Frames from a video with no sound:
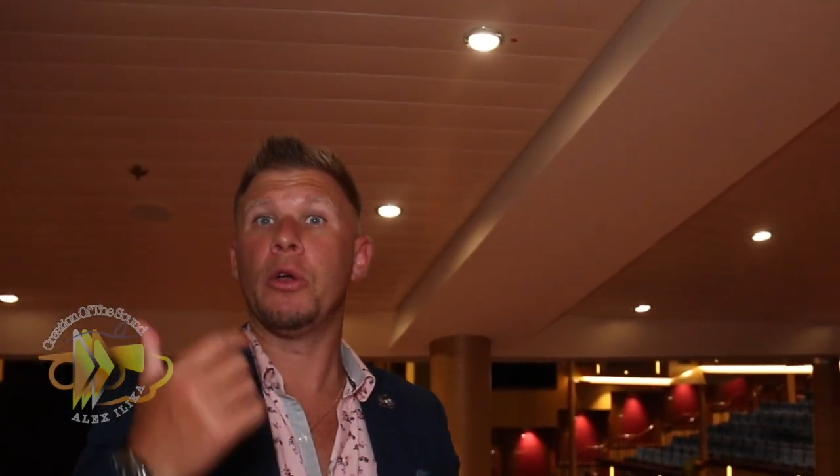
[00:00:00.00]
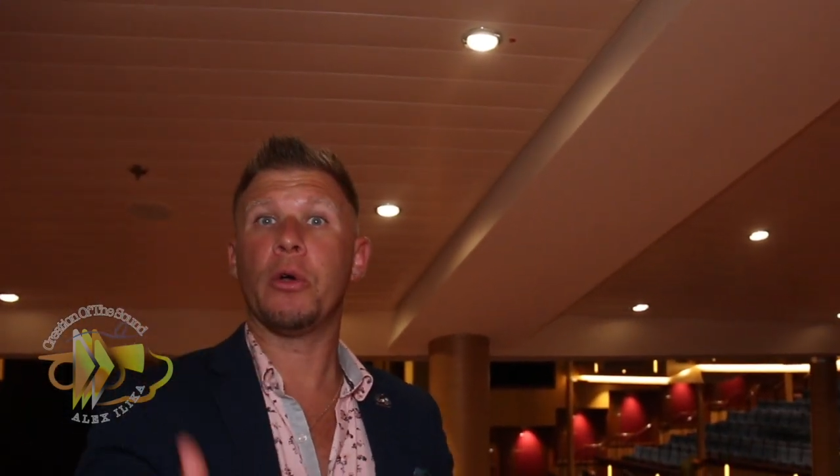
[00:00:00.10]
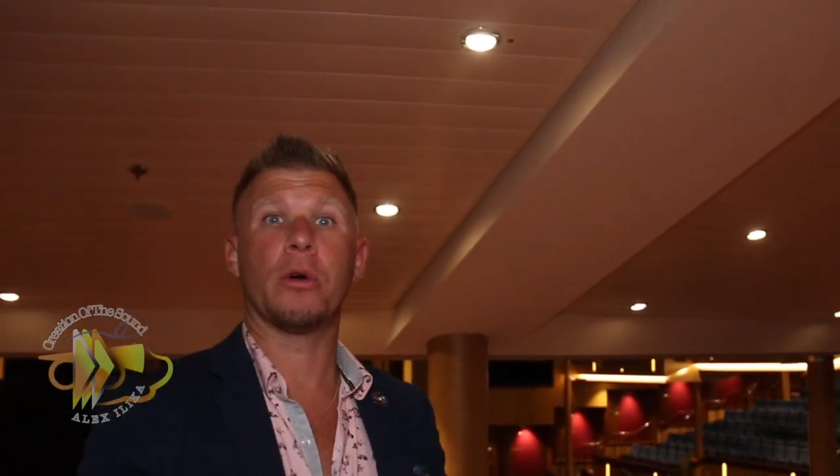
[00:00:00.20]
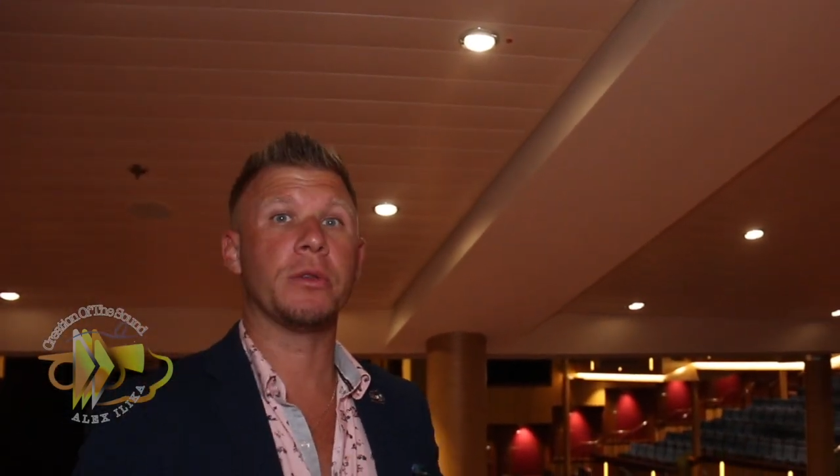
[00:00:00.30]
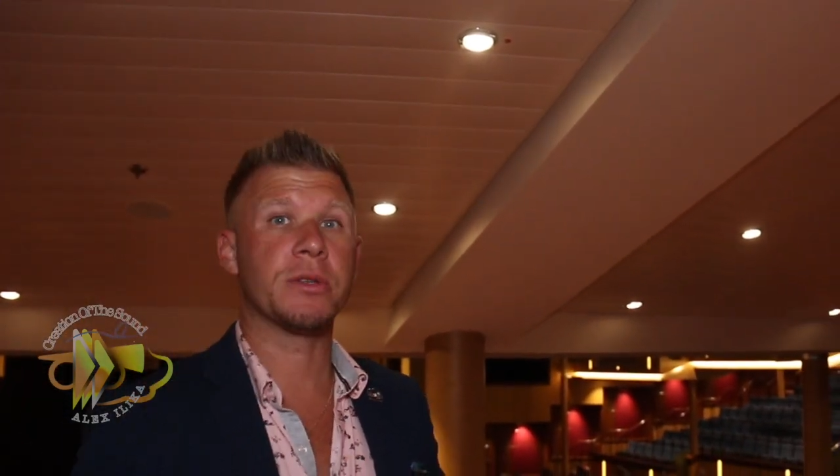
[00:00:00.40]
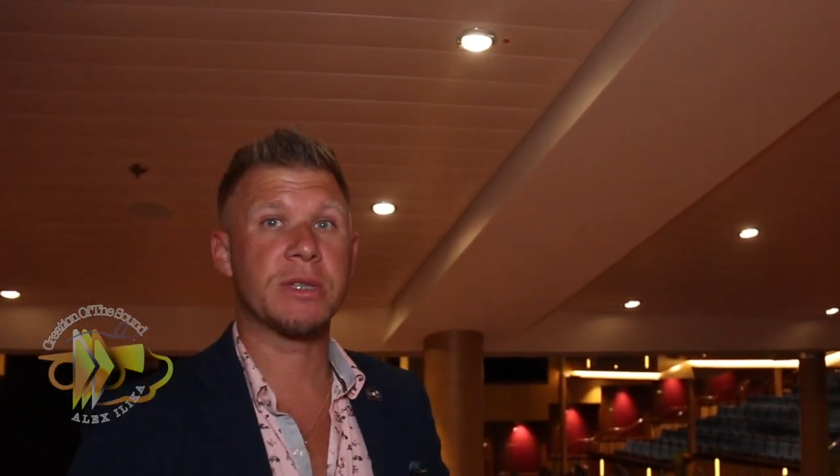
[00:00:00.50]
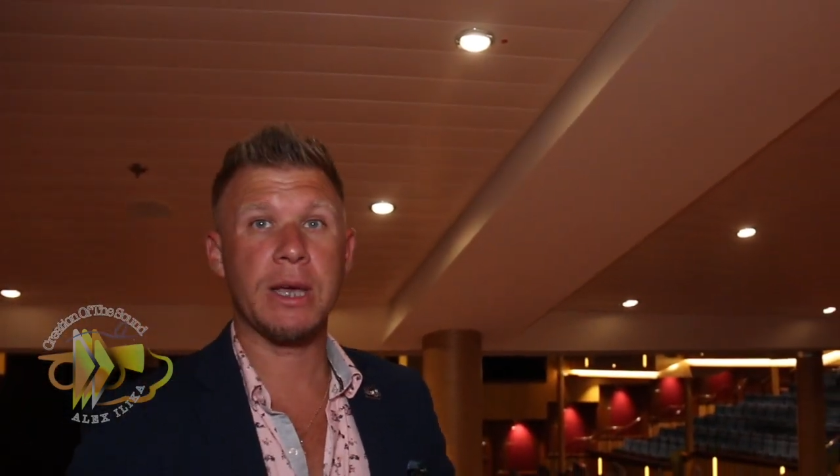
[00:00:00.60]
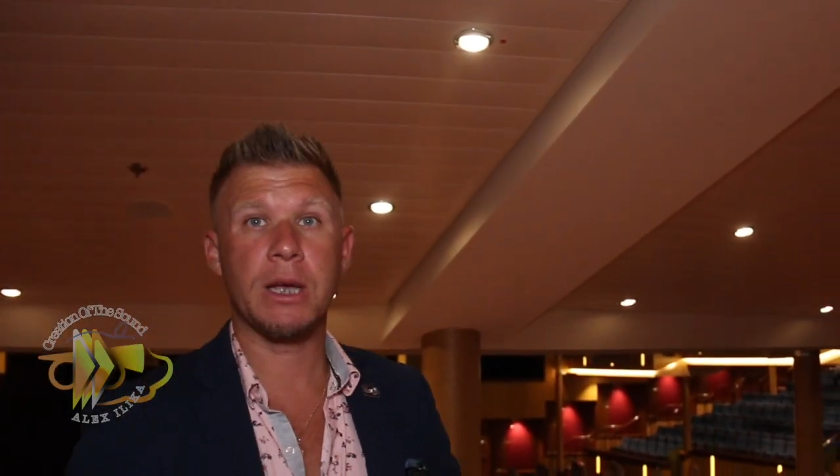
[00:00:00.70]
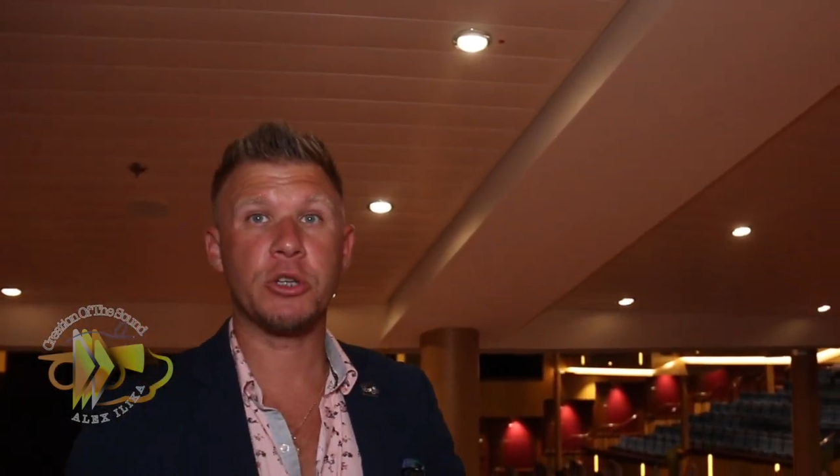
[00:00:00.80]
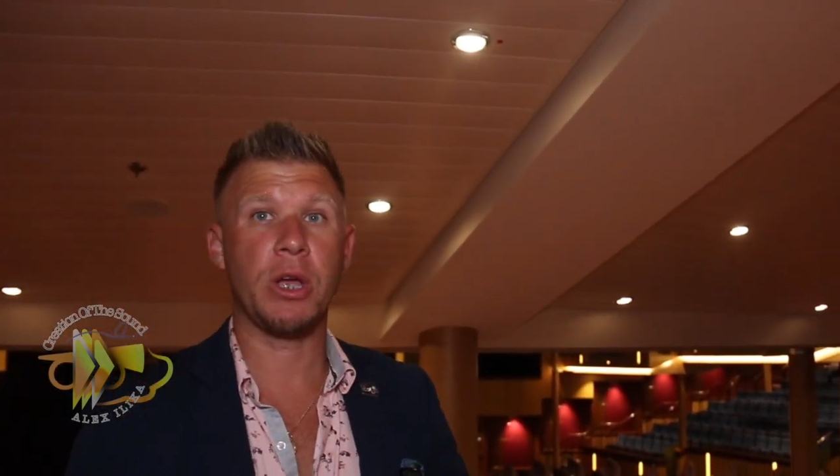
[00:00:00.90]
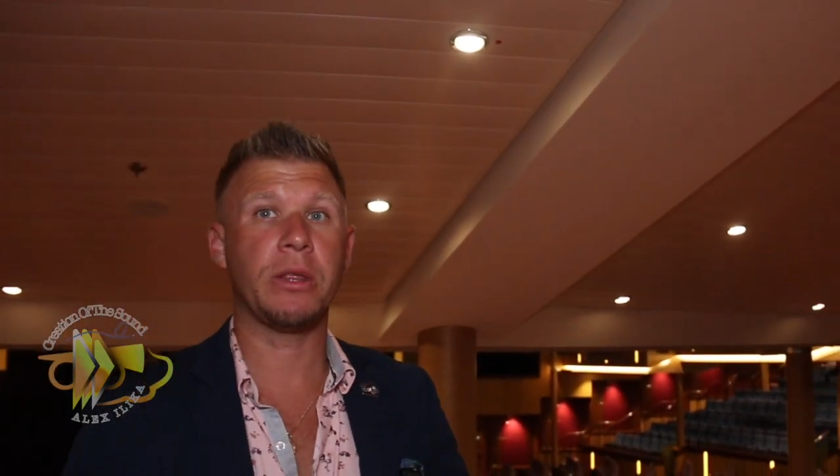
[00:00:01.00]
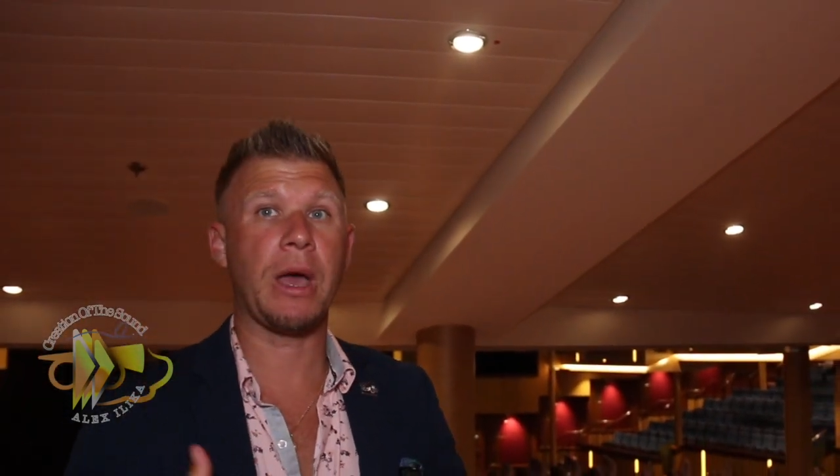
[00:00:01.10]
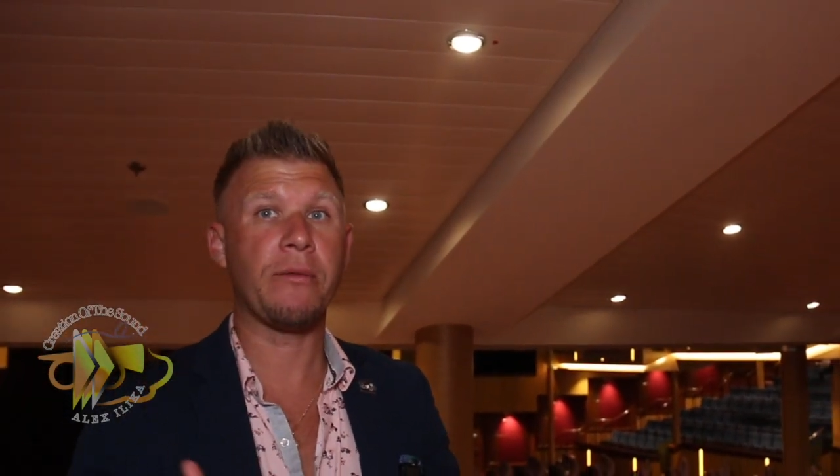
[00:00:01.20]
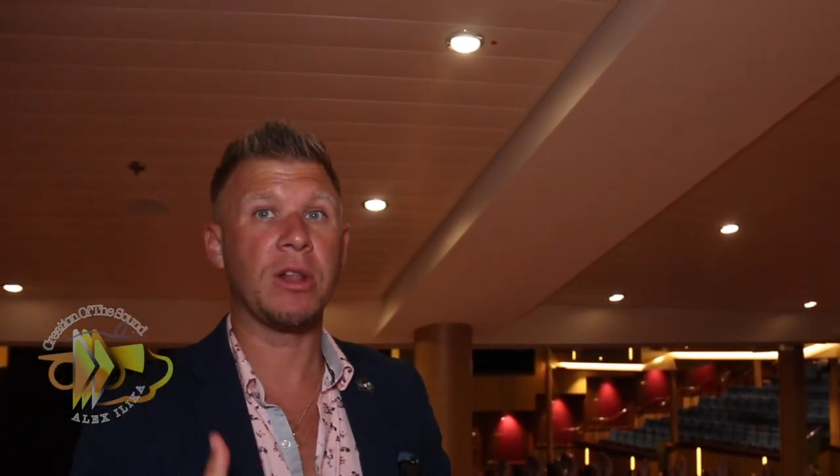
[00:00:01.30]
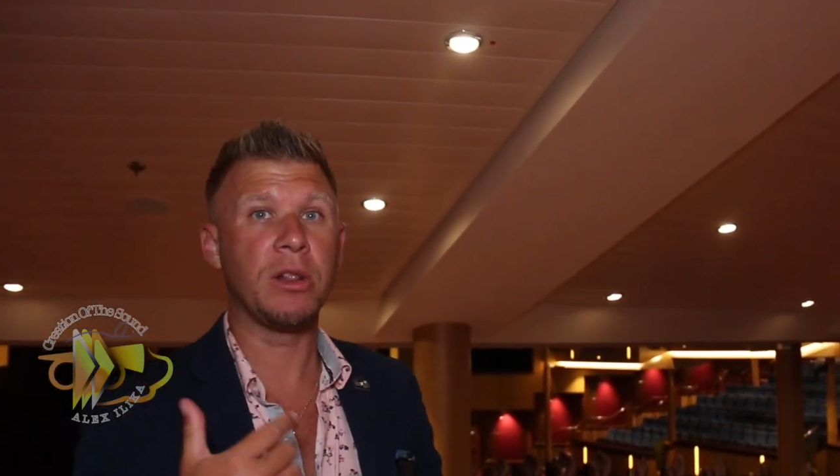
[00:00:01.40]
you're on the stage and have a